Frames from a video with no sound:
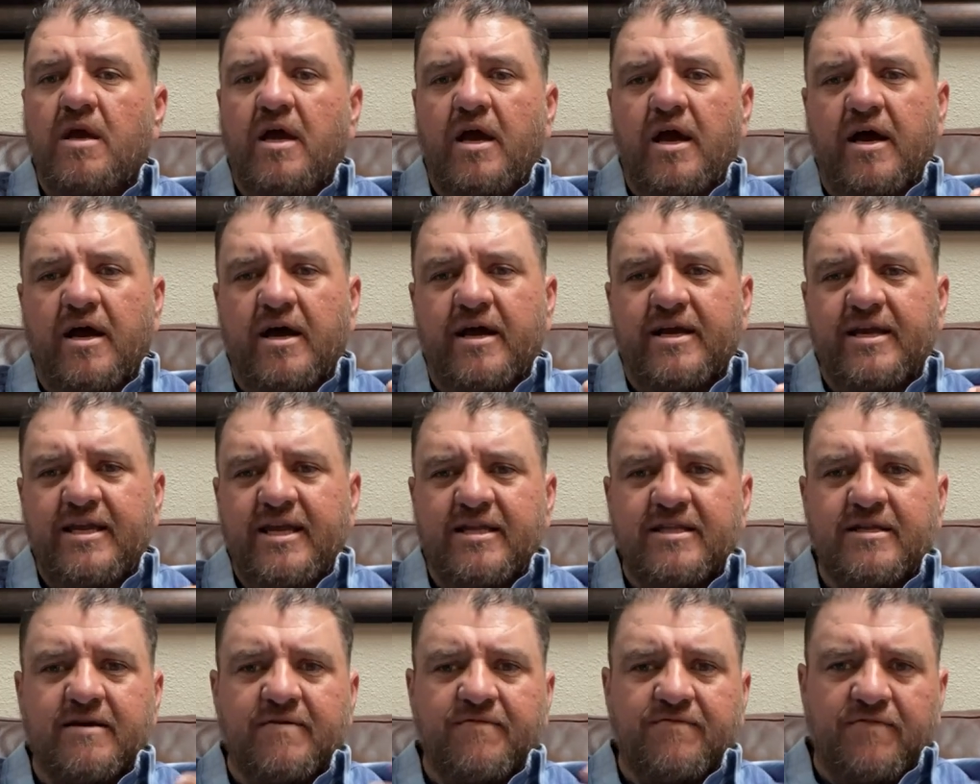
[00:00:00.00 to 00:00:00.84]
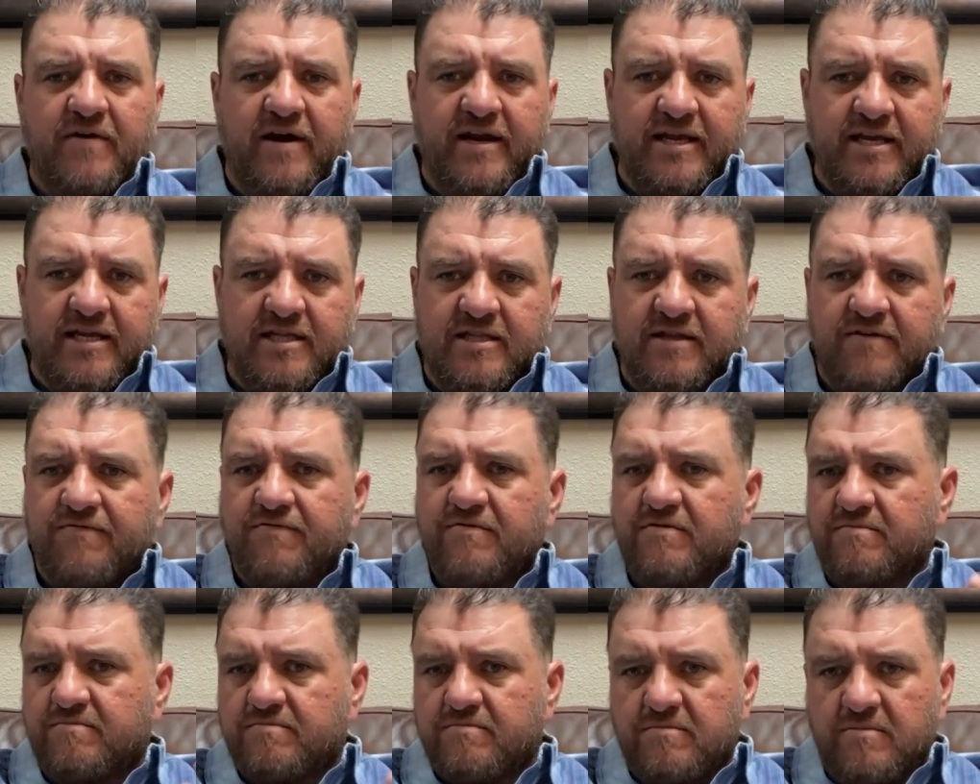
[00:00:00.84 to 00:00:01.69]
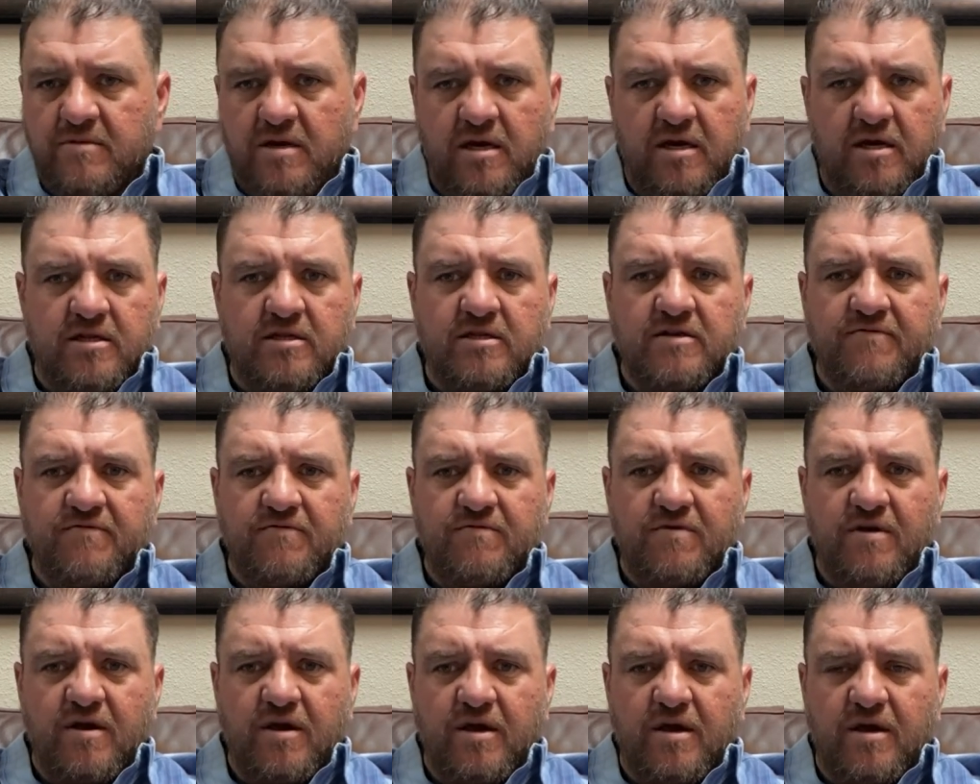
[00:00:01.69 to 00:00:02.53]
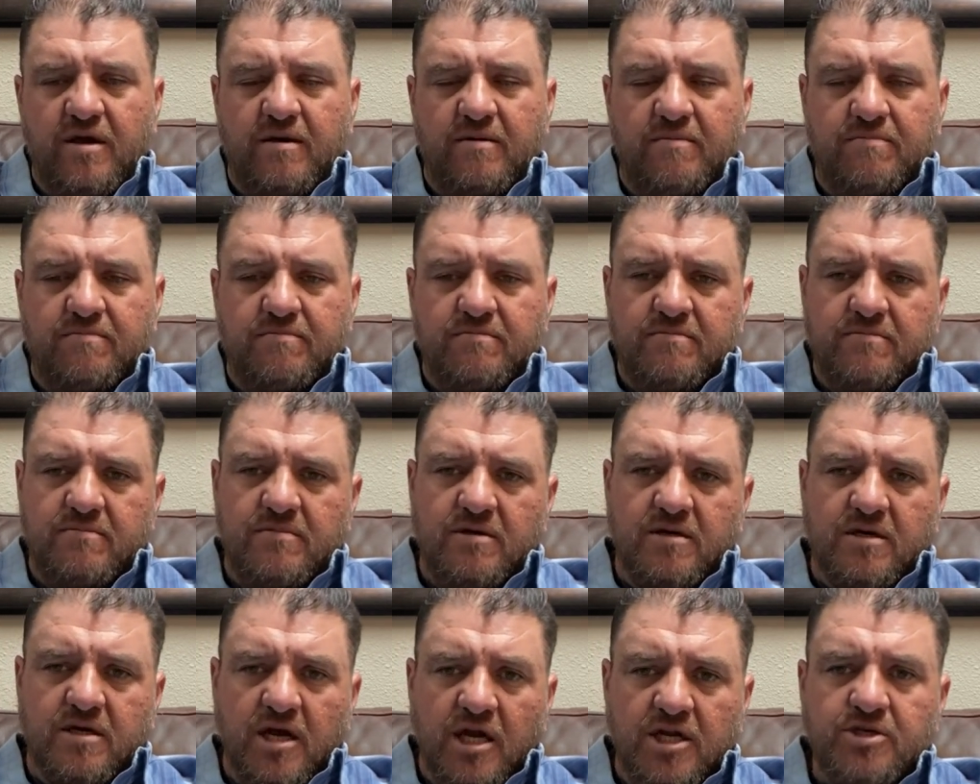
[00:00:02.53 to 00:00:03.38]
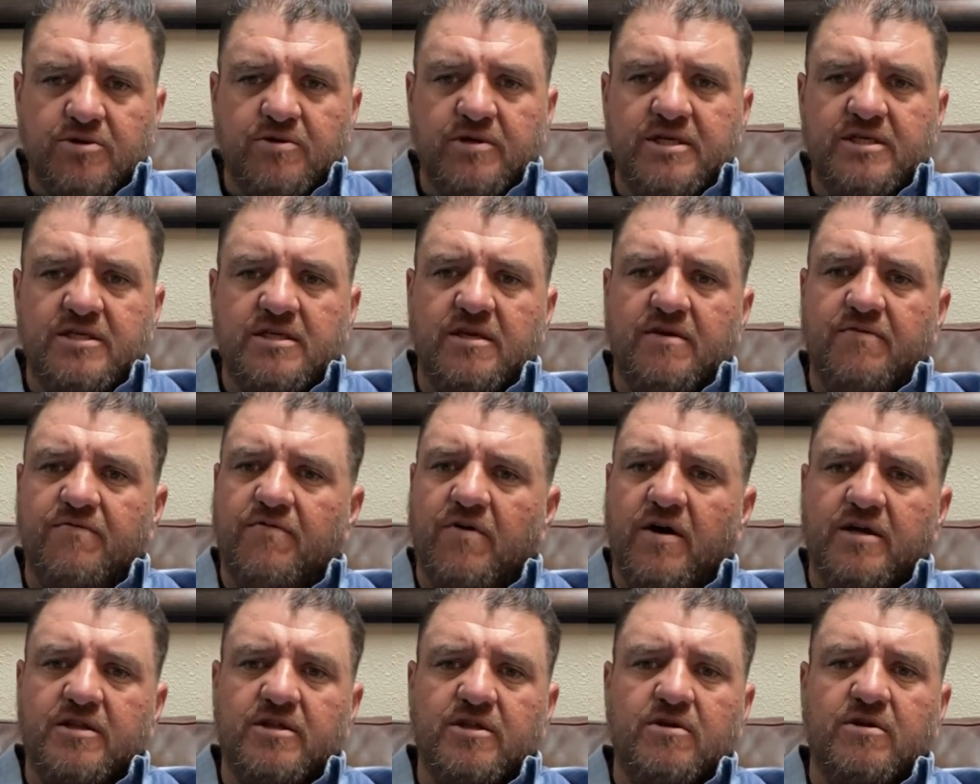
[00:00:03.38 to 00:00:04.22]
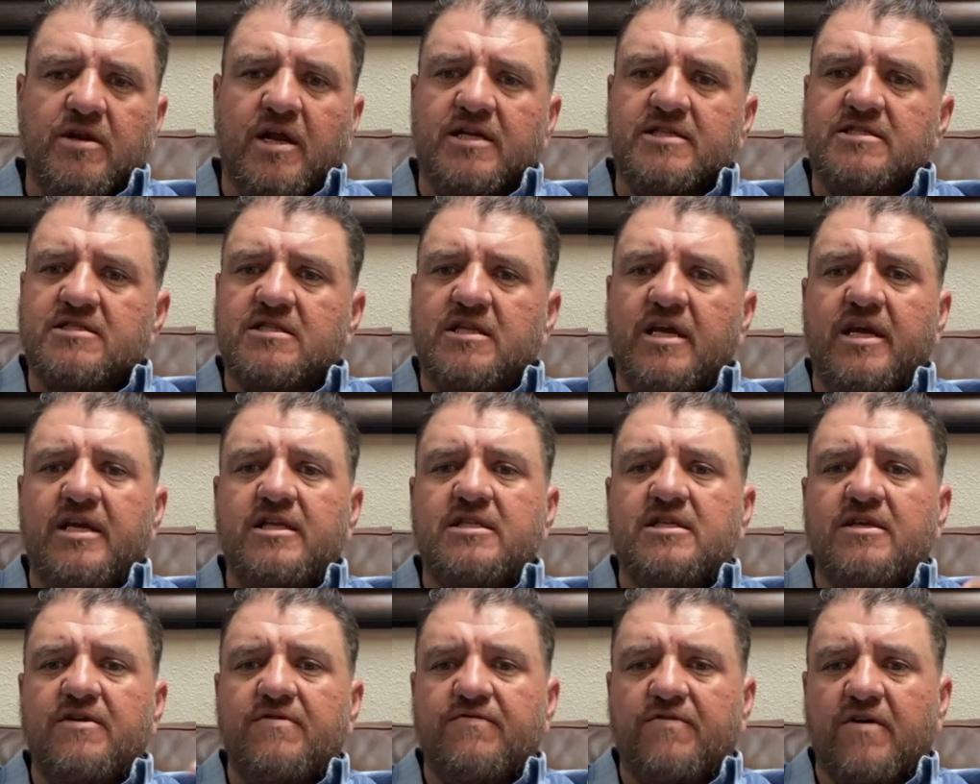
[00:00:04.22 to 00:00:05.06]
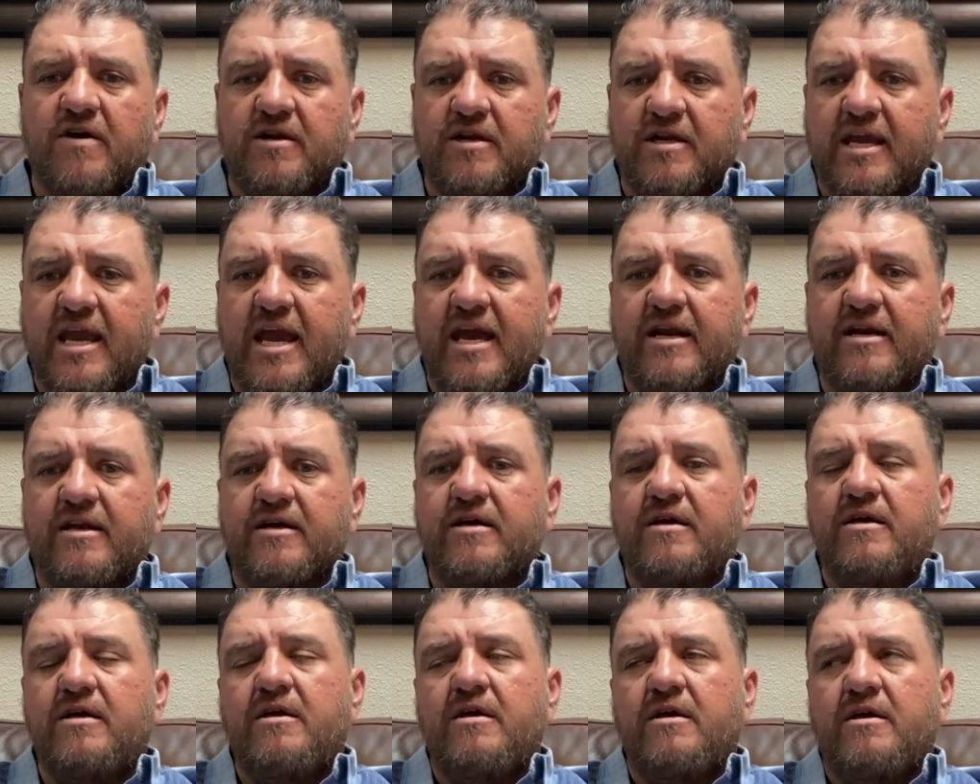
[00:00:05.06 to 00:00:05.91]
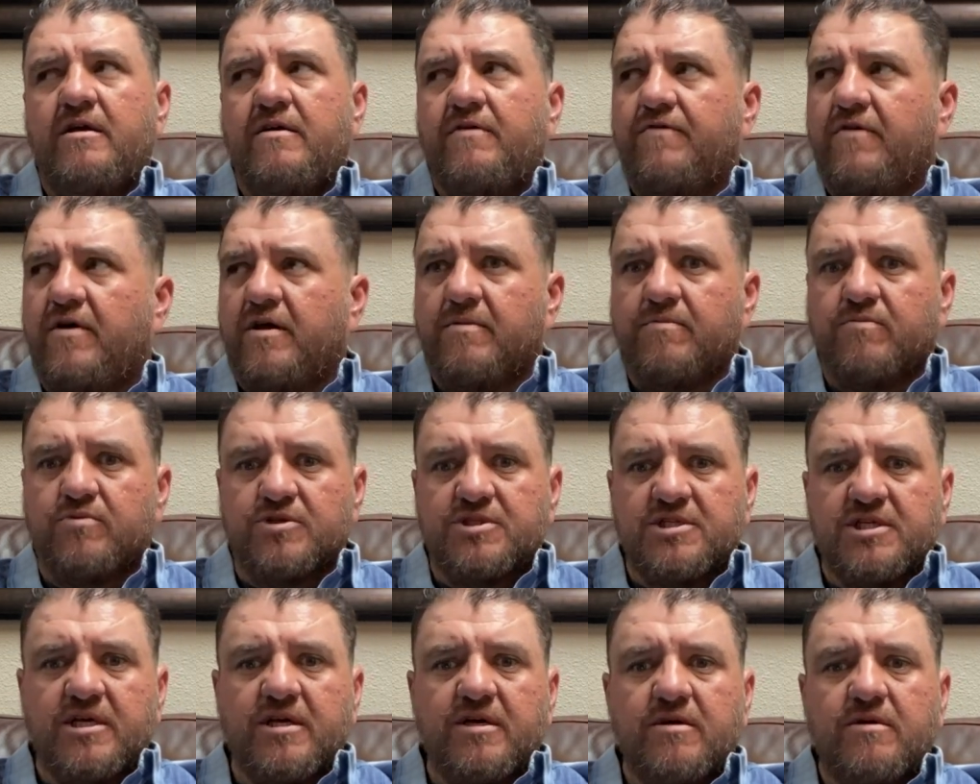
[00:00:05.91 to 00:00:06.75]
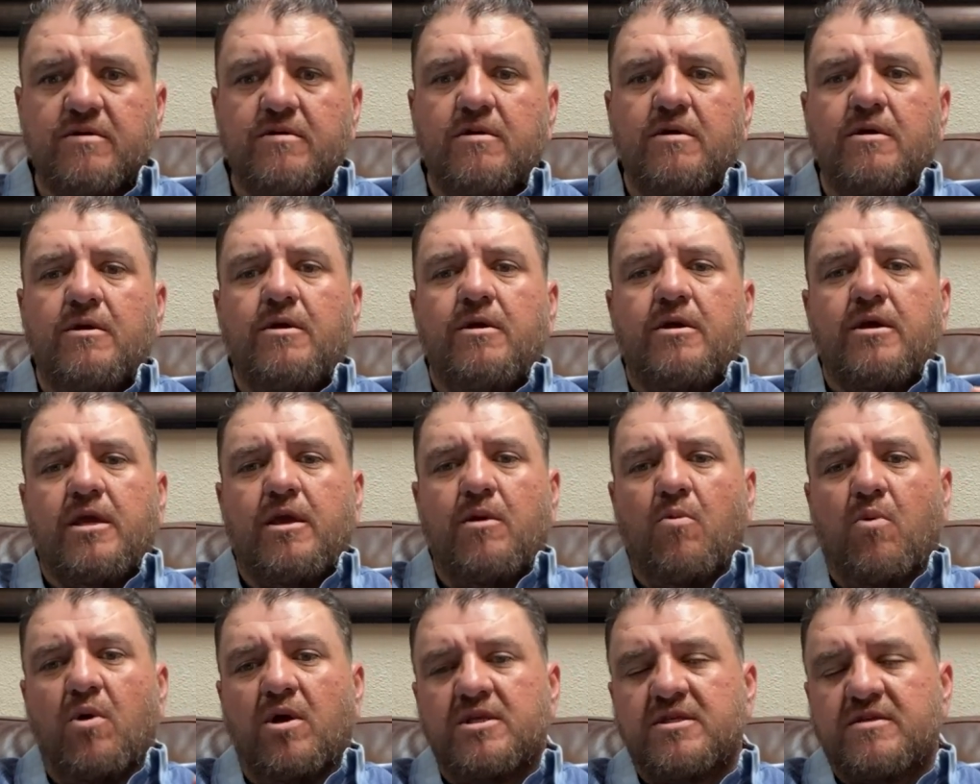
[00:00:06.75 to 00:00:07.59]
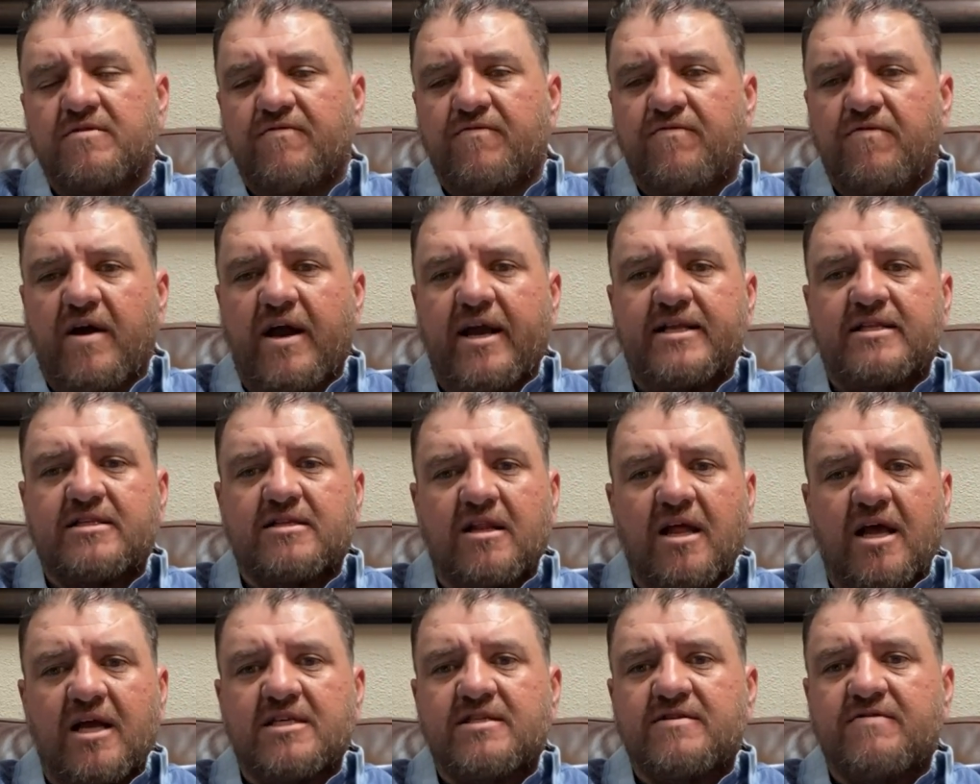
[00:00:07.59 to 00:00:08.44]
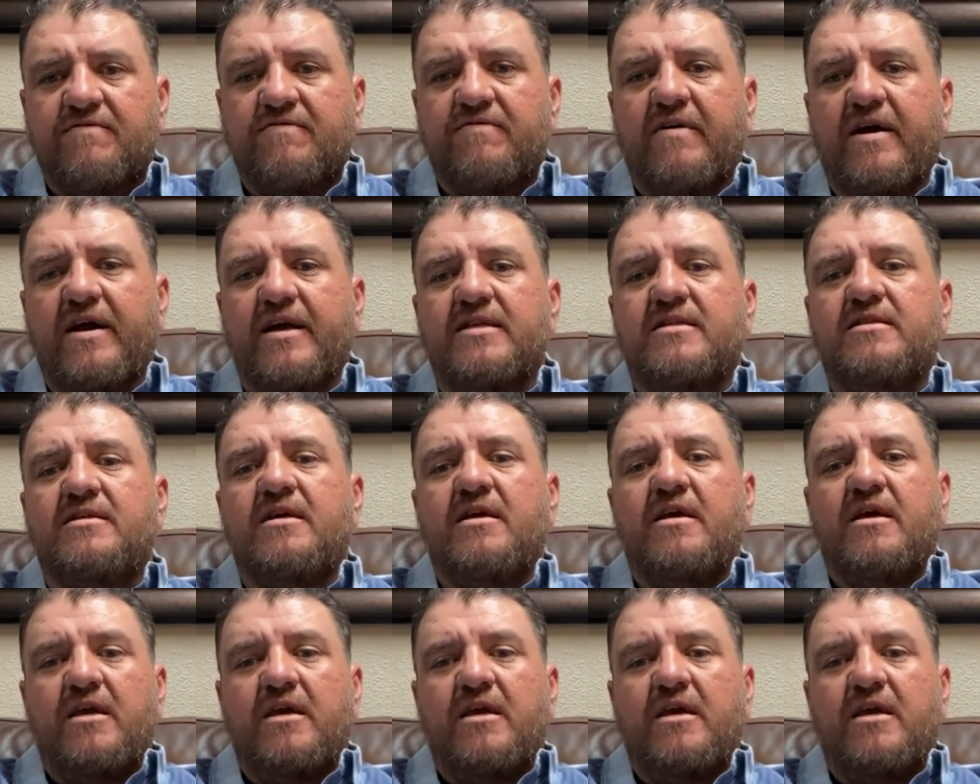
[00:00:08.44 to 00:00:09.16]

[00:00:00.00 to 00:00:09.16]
He ended up fighting in different countries. He fought in the United States. He fought in Canada, fought in Brazil. He won some fights, lost some fights.